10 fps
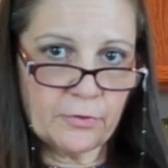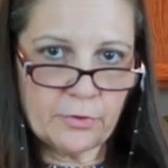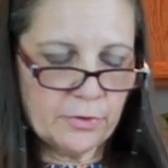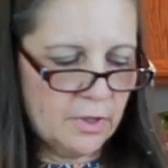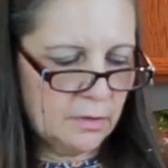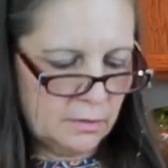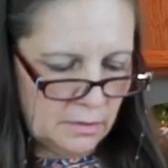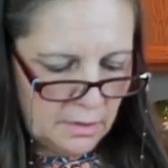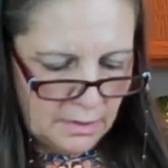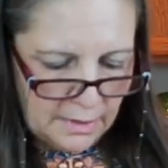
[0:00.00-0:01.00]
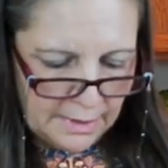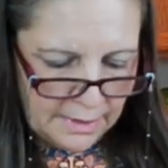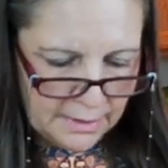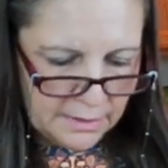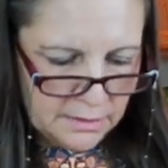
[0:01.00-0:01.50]
1/3,
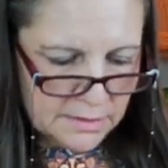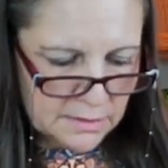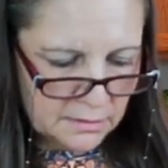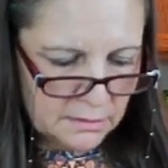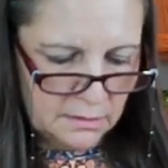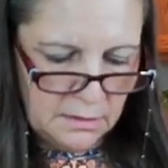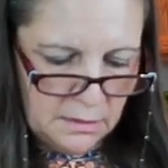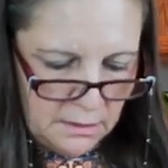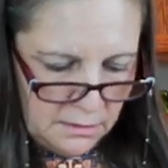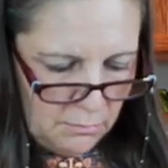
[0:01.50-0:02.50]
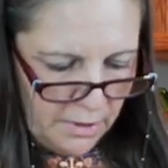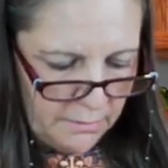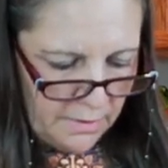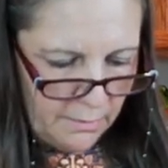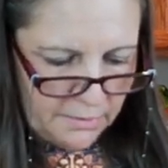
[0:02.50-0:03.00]
and you
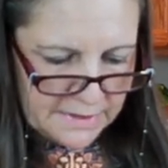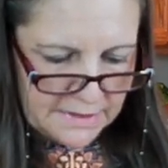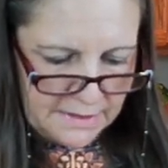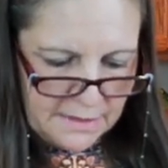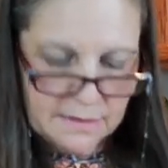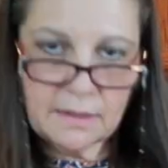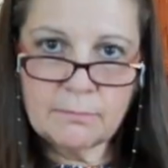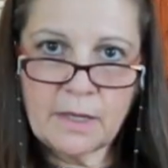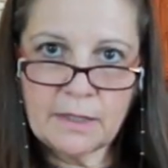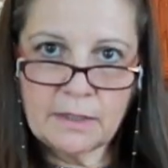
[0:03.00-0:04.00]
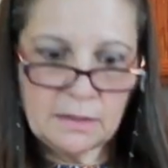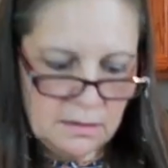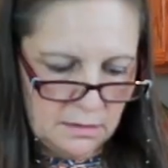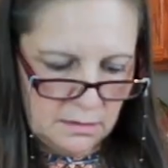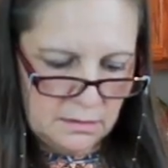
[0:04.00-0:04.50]
might be able to see that my
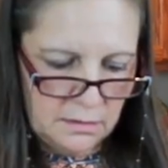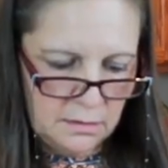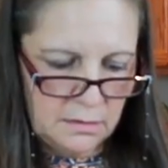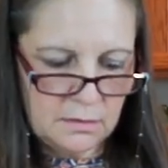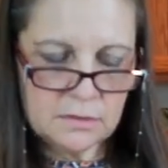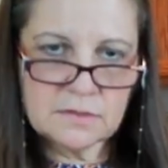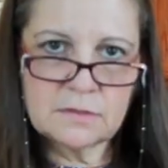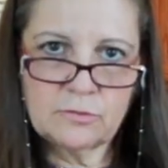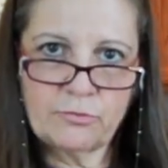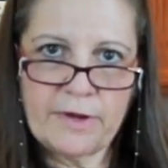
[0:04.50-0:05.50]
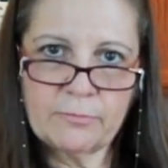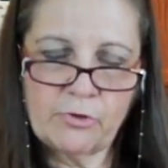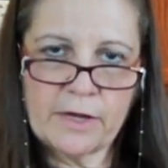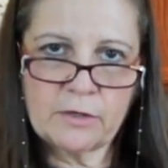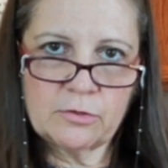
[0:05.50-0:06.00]
graham
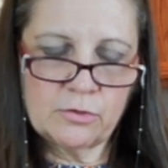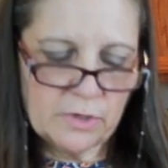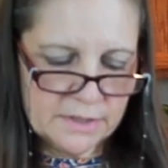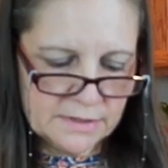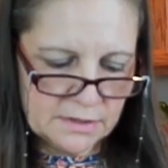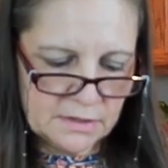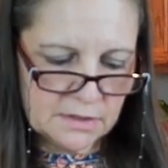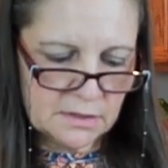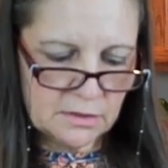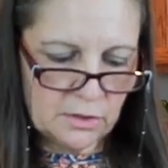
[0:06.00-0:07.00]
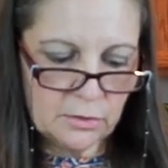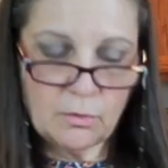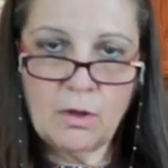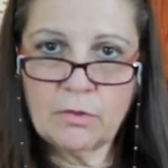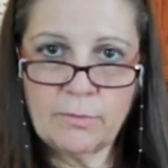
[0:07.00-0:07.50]
cracker crust doesn't go
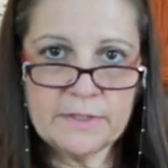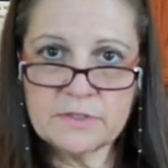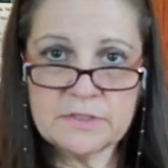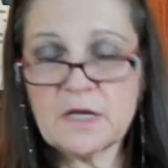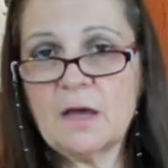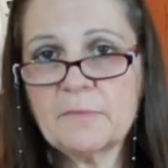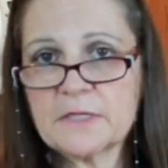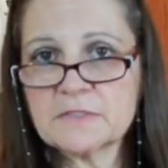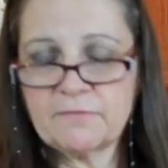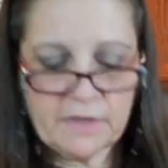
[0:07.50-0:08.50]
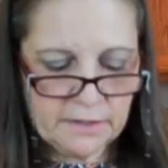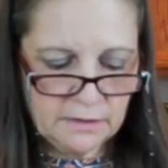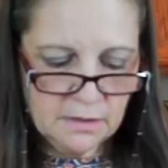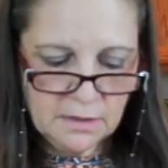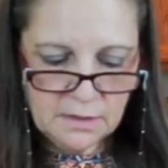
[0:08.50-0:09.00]
all the way to the top. That's
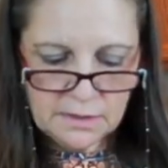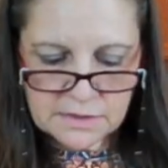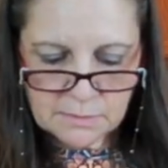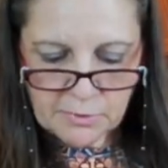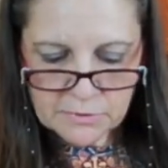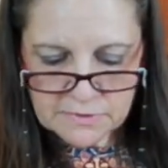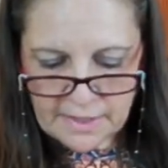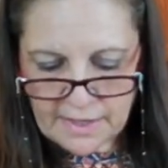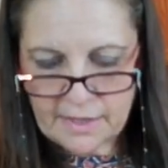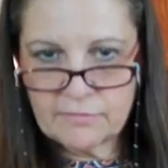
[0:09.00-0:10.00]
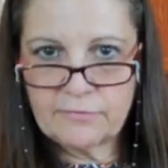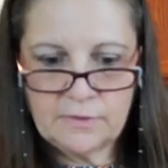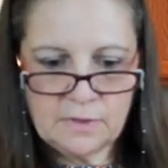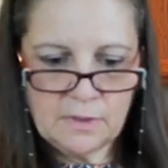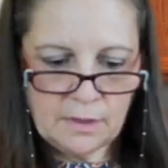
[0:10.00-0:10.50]
fine. It's supposed to have
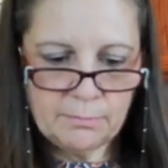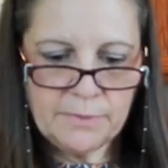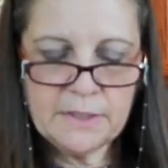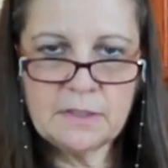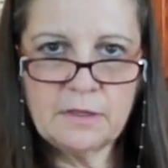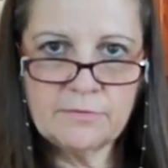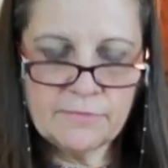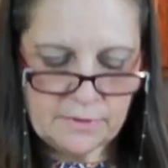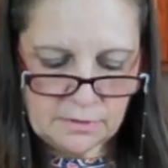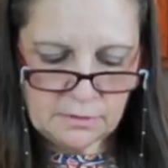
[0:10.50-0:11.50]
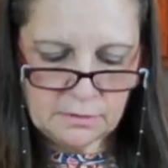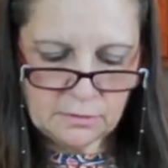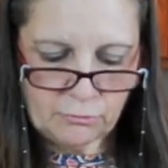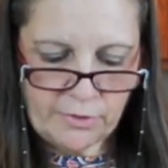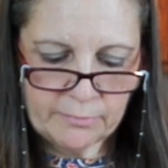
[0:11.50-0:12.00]
a bit of the
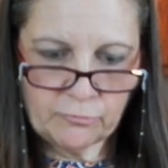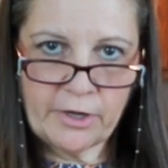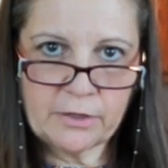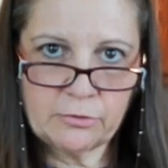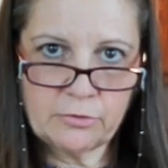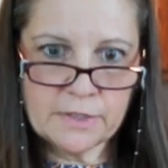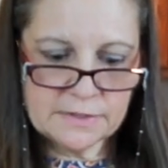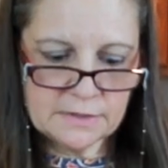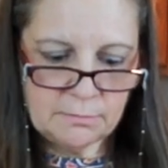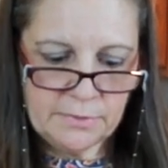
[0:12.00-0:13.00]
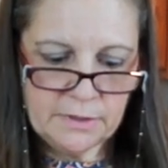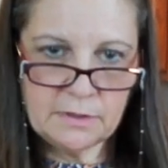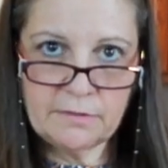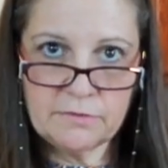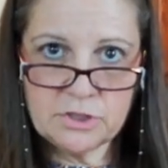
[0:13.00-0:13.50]
graham cracker crust and a
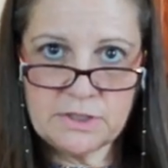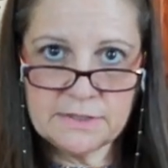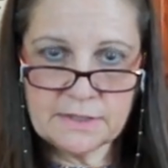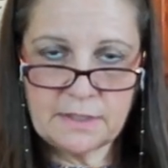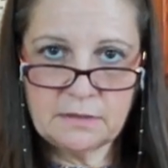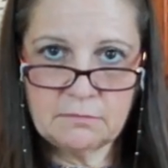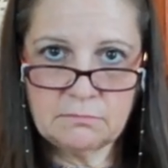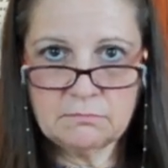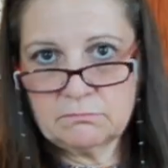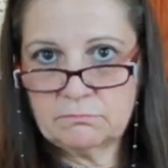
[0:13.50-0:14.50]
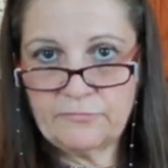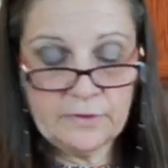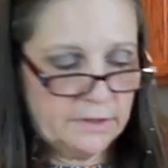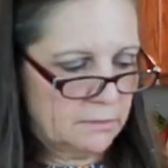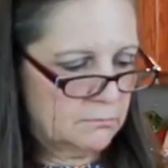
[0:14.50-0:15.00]
bit of the cheesecake
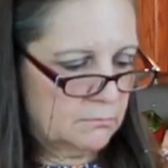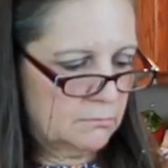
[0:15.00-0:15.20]
filling.